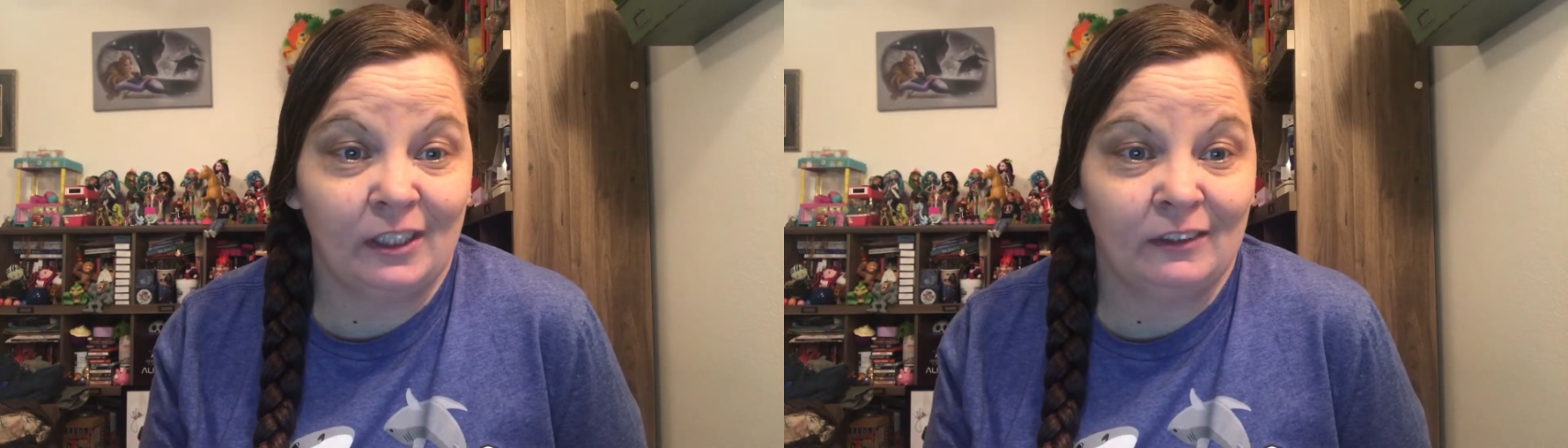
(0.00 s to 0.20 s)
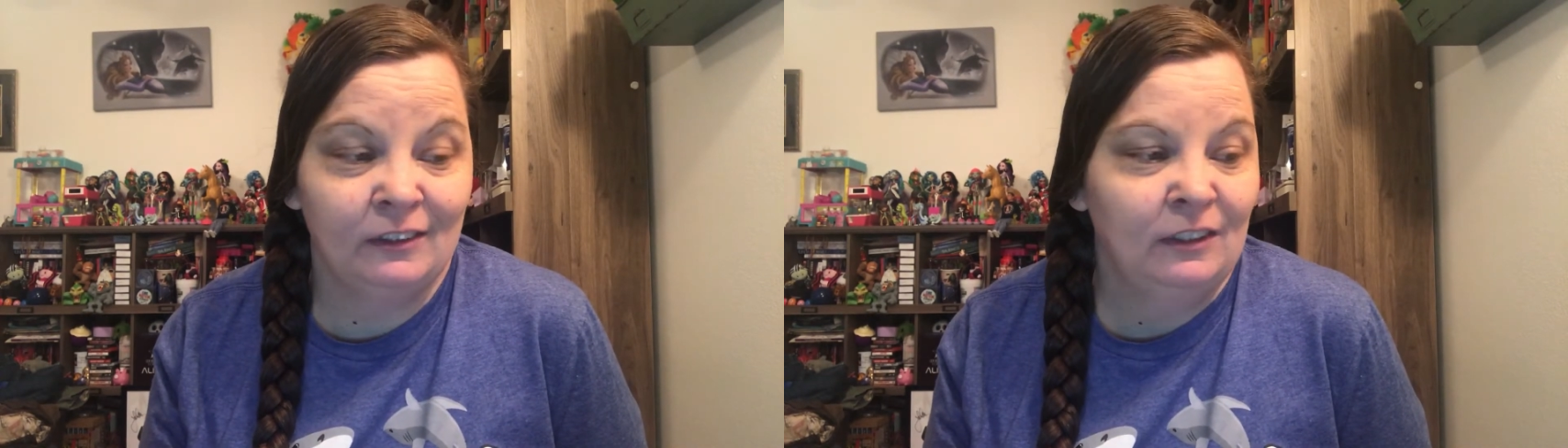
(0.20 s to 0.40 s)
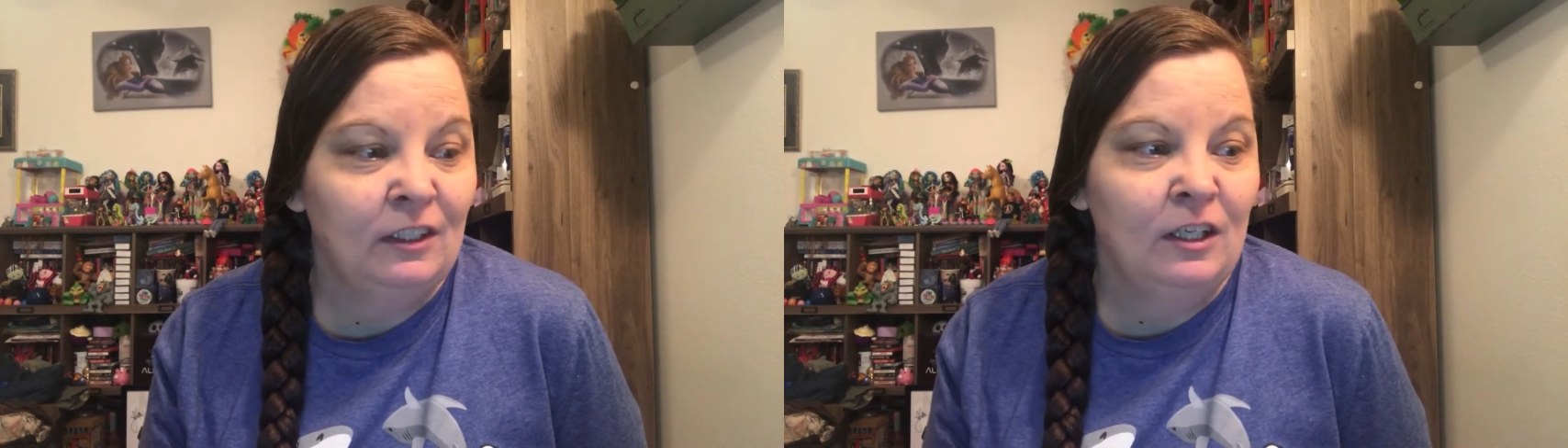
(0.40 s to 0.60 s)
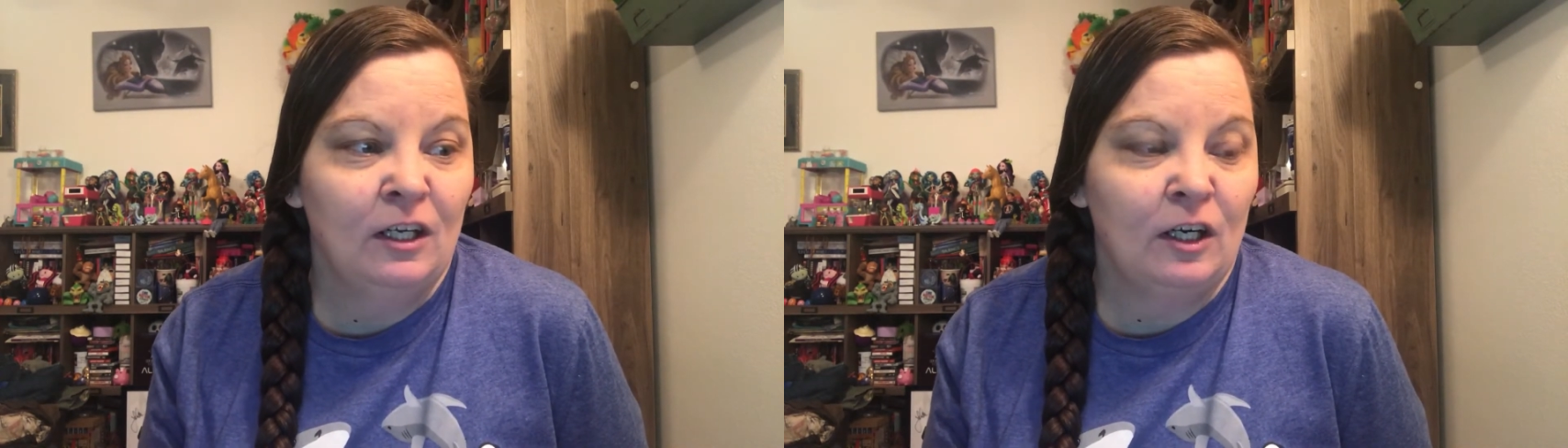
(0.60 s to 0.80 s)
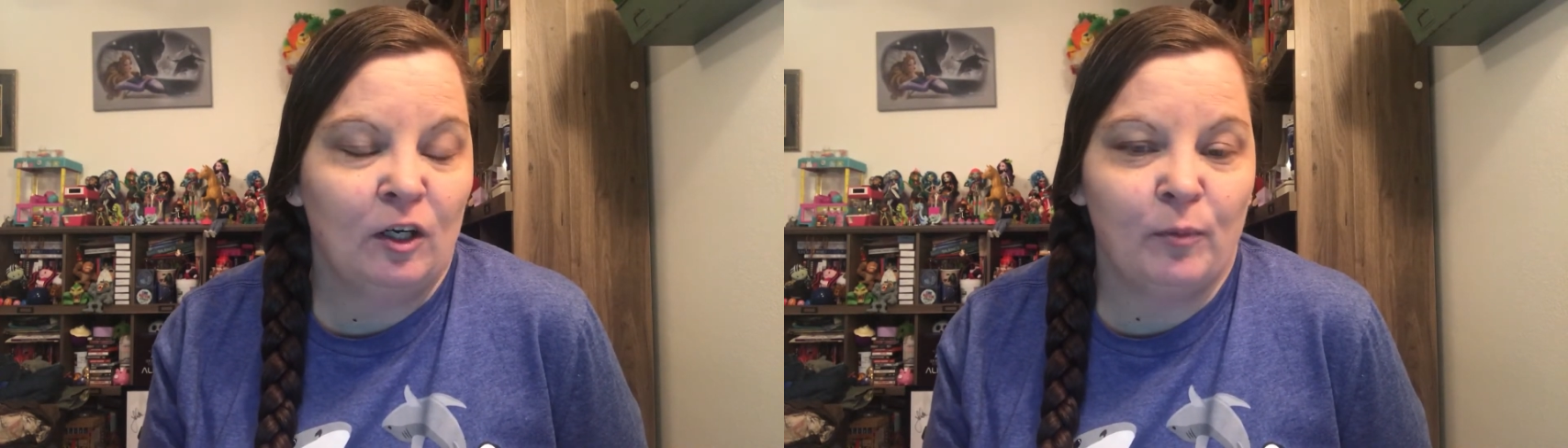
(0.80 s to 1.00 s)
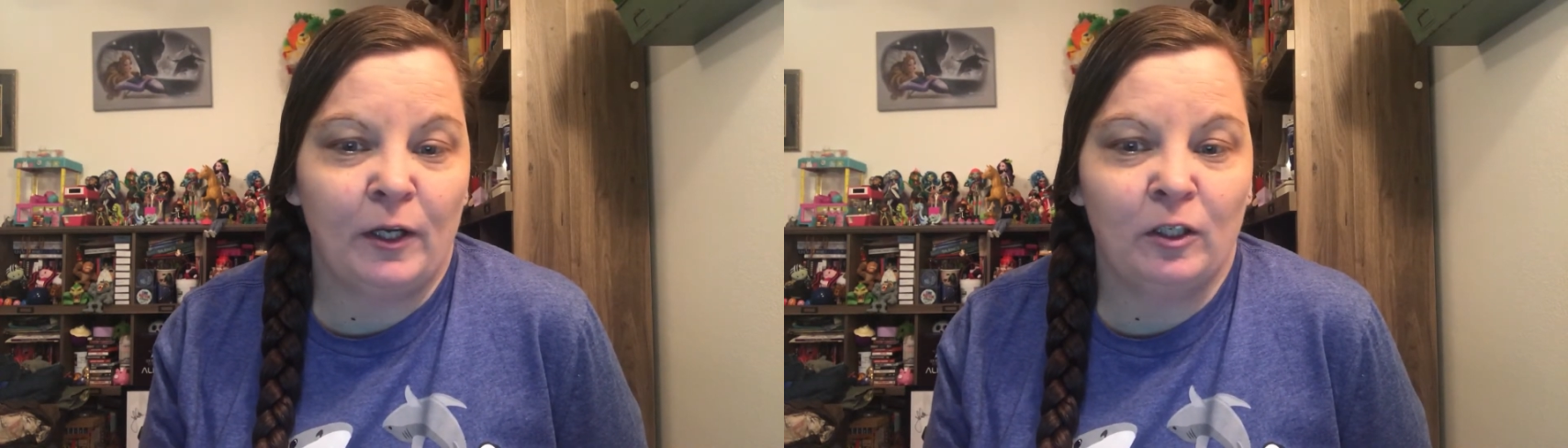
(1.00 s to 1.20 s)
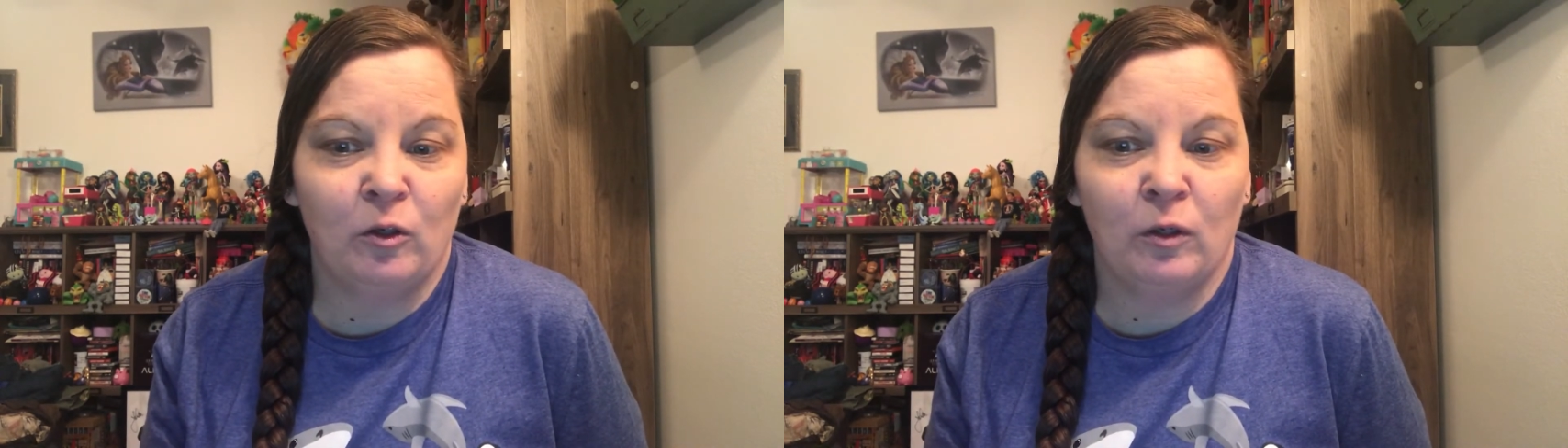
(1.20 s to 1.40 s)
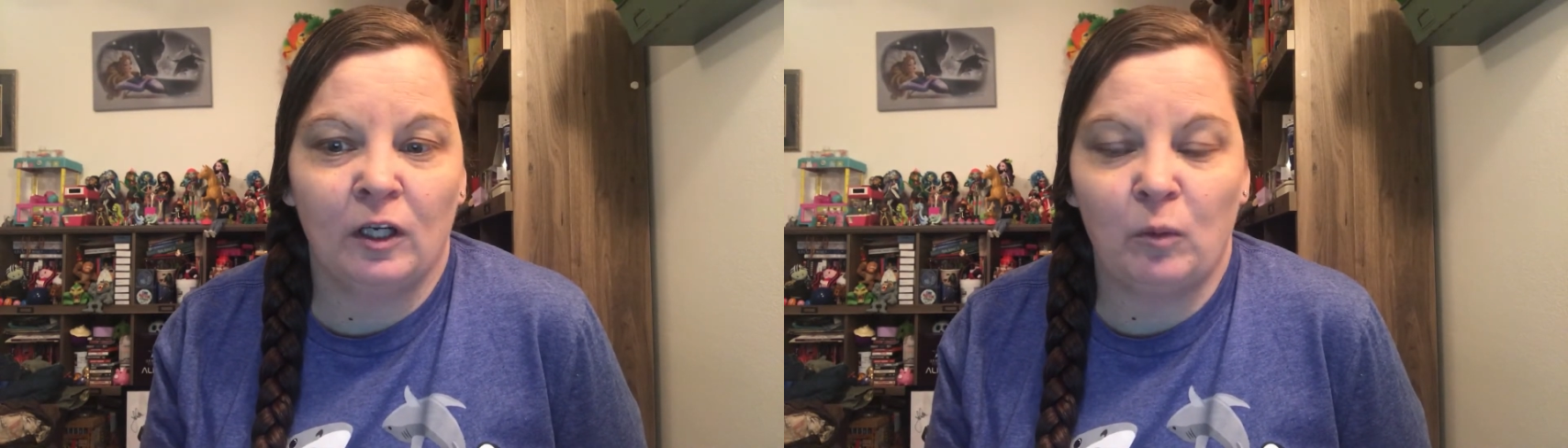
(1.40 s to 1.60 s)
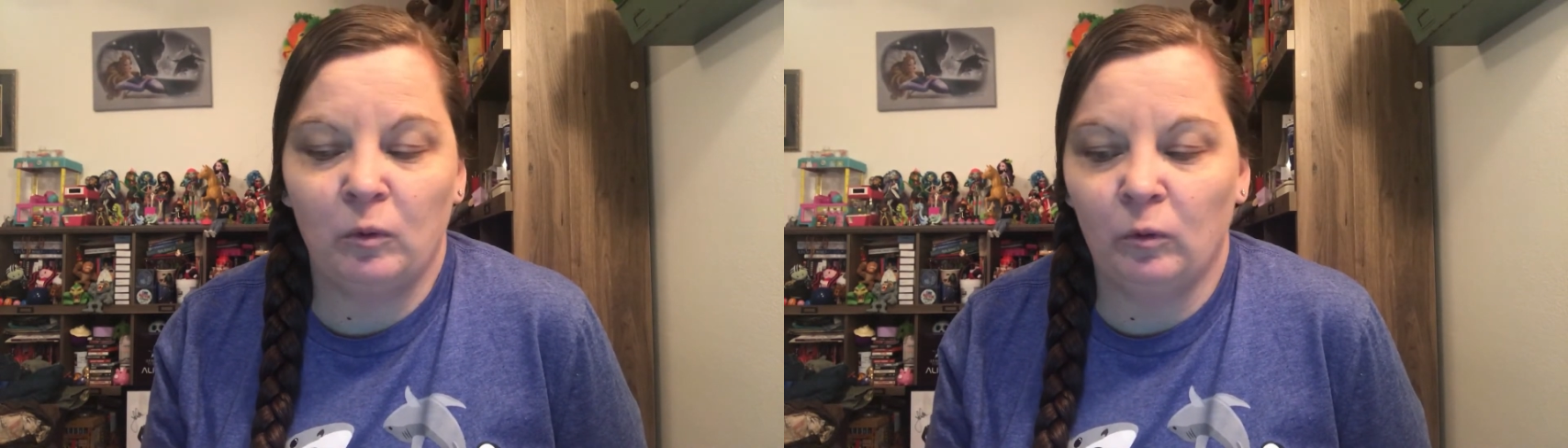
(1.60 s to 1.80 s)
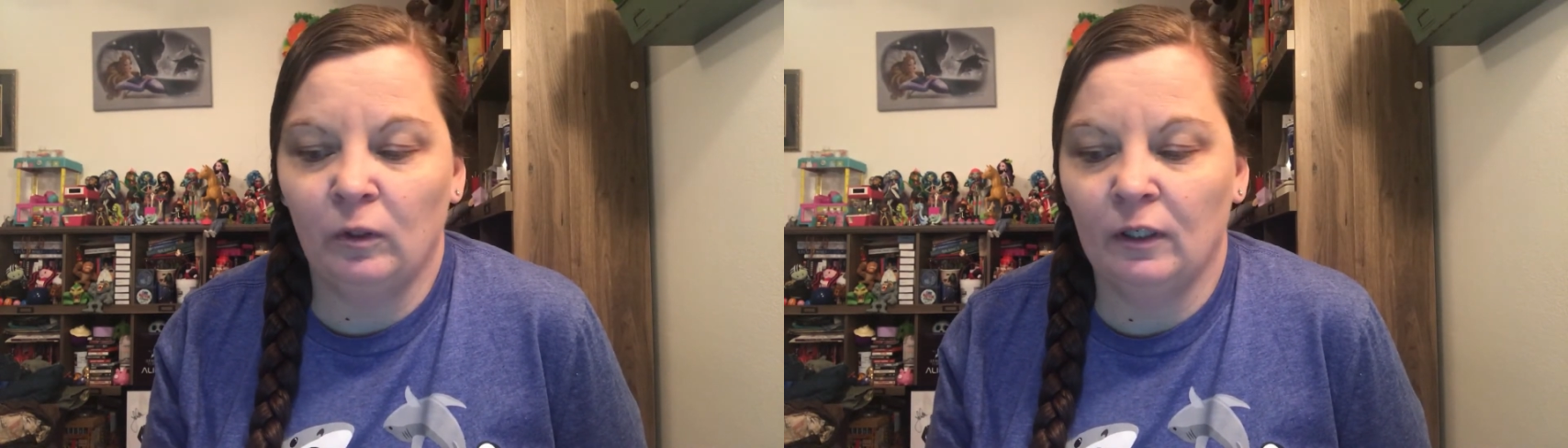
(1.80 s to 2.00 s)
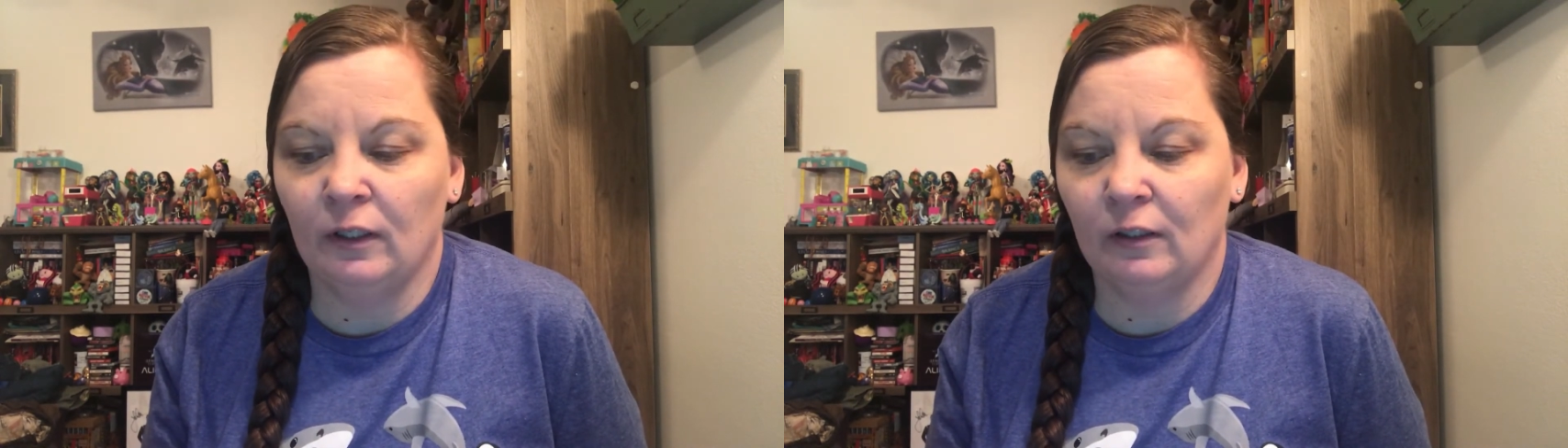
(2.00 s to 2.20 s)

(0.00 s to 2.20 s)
yet. I know a couple